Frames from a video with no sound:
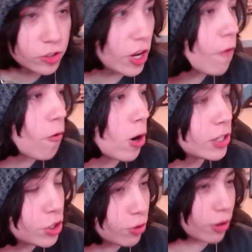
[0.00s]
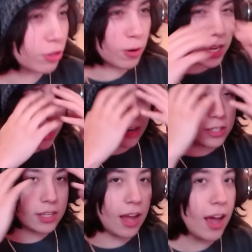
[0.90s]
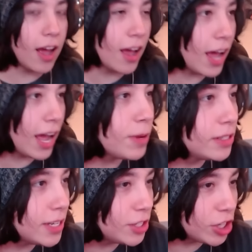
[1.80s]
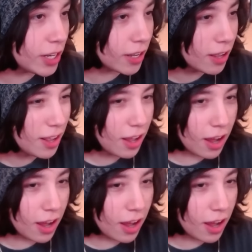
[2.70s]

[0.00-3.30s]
So for two or three years, uh, I've been teaching